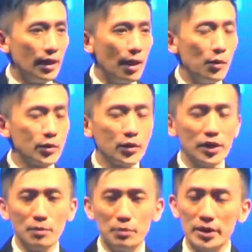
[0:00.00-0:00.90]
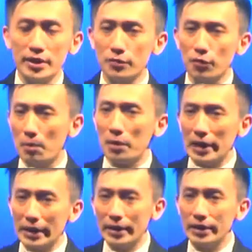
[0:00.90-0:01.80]
I'm also in the business for
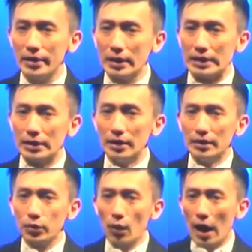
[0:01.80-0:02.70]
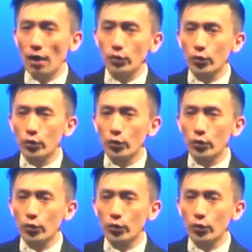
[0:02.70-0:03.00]
about 18 years. So how